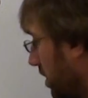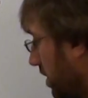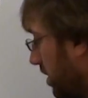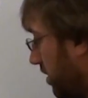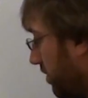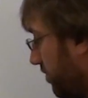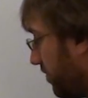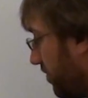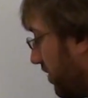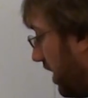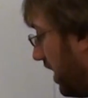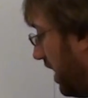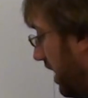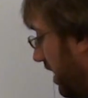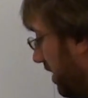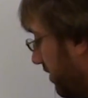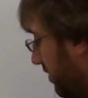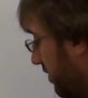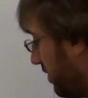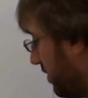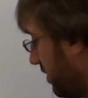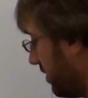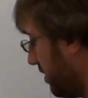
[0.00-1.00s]
of
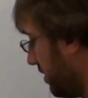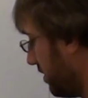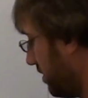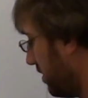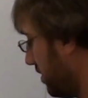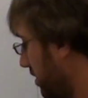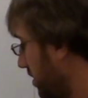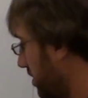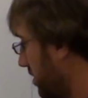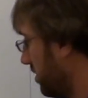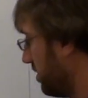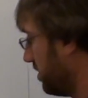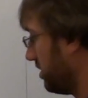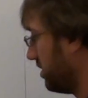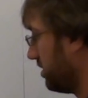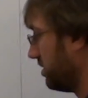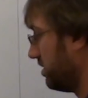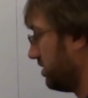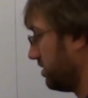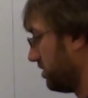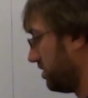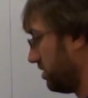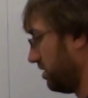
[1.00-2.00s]
5
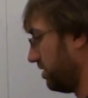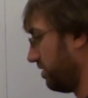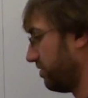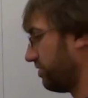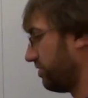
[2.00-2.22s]
to the